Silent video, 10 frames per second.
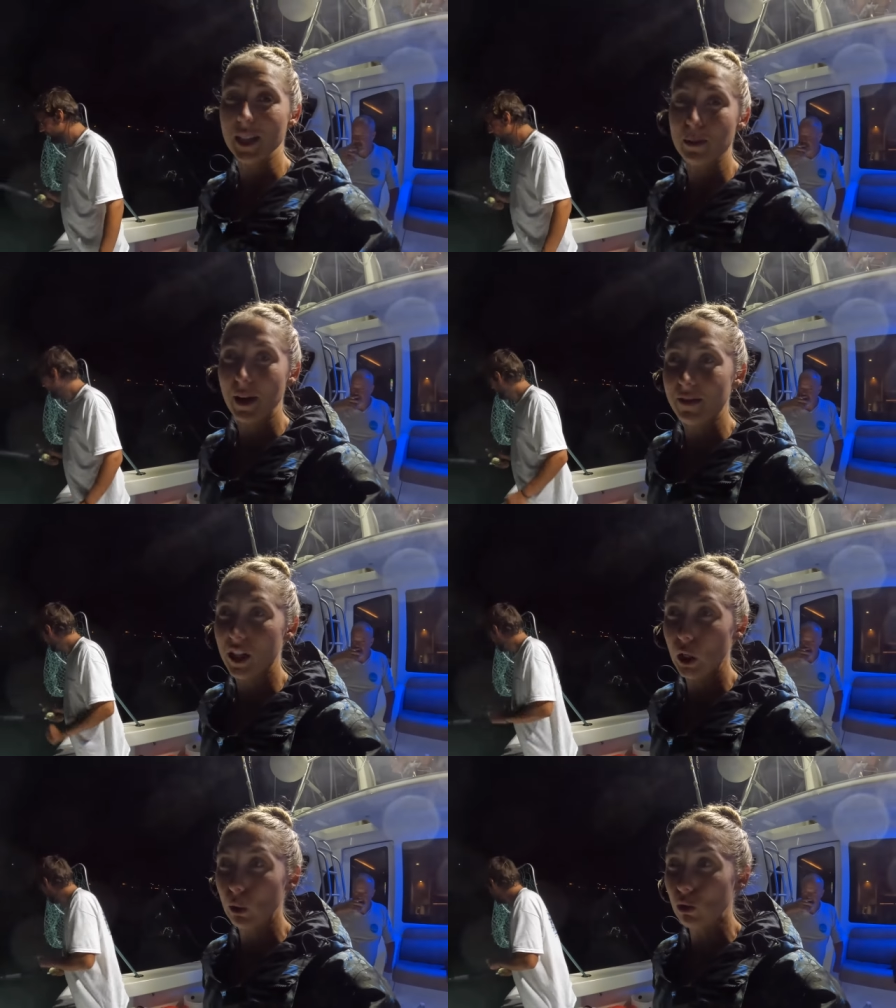seen my
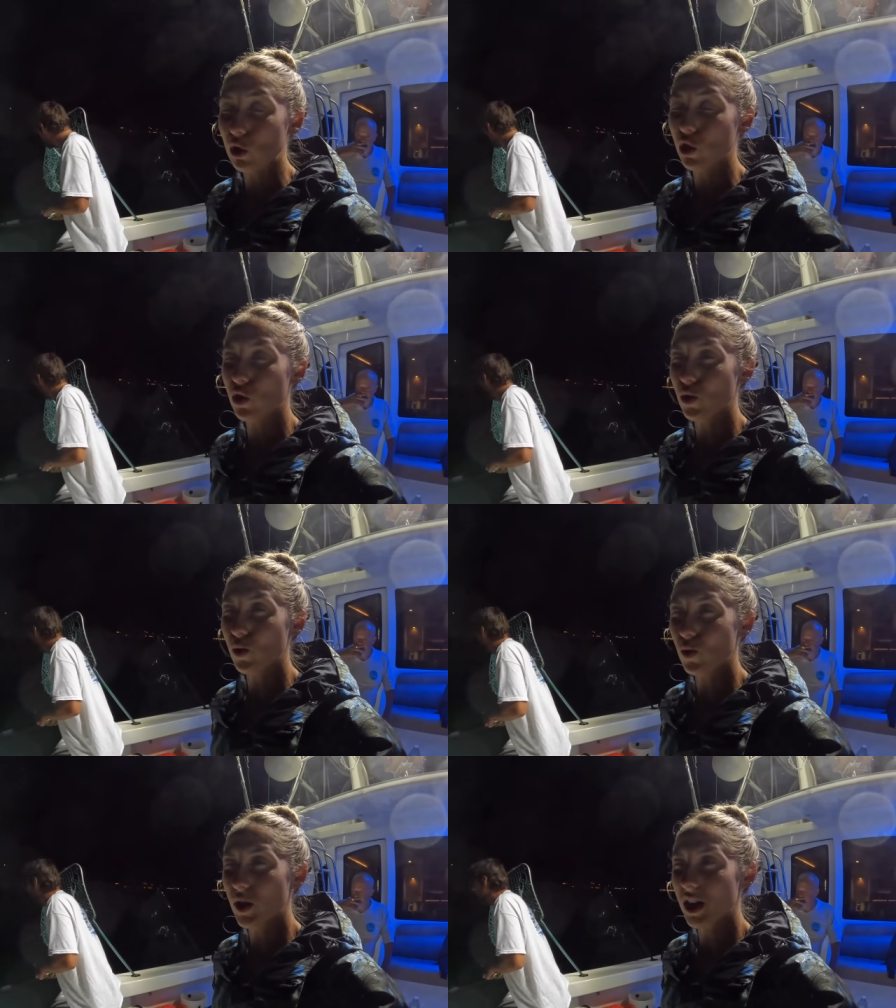videos
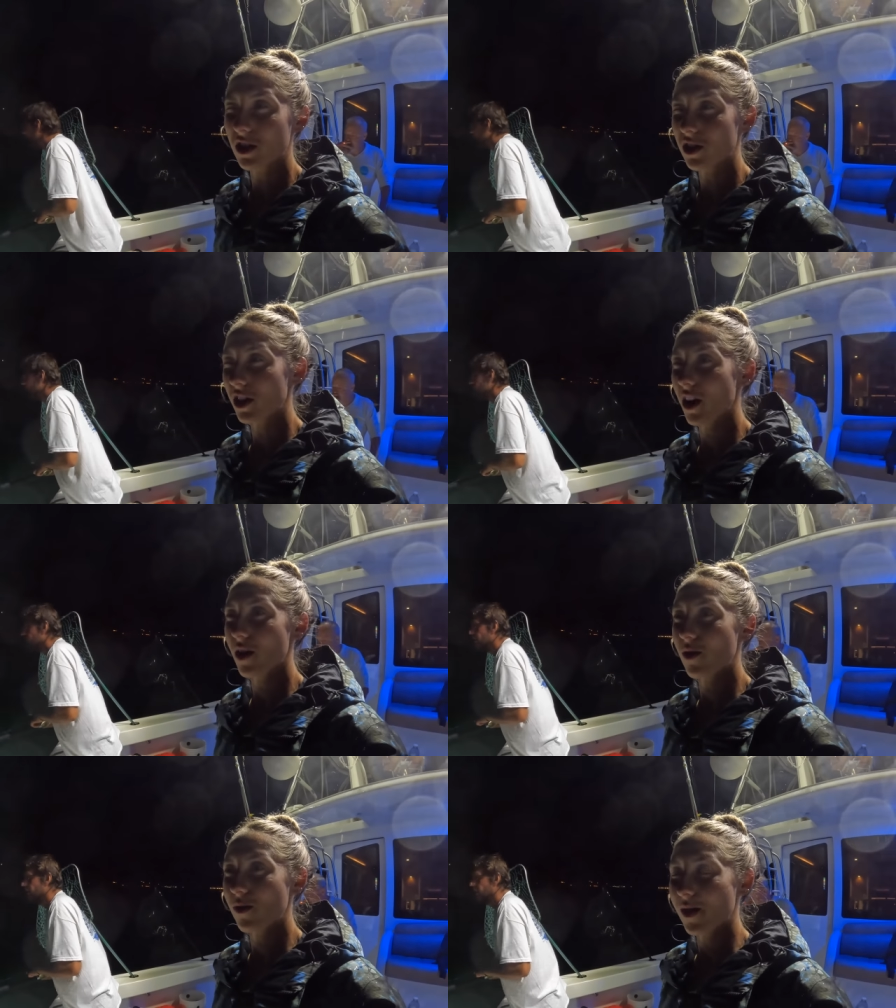two years
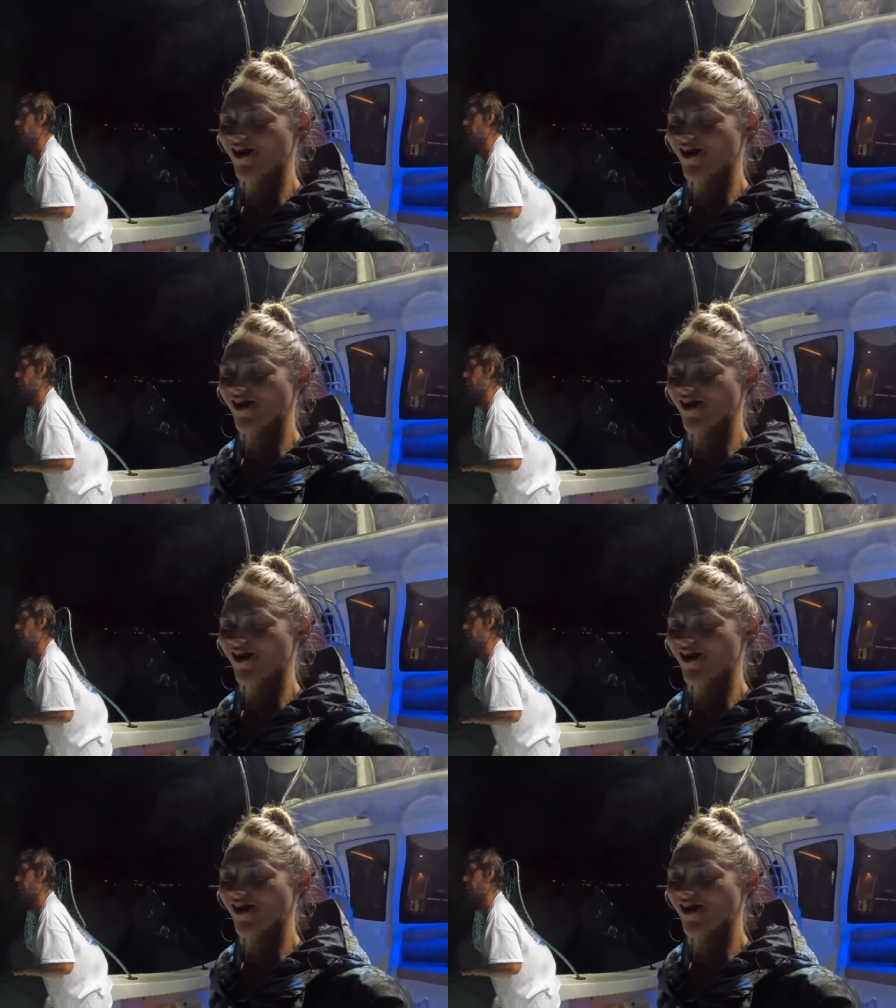ago,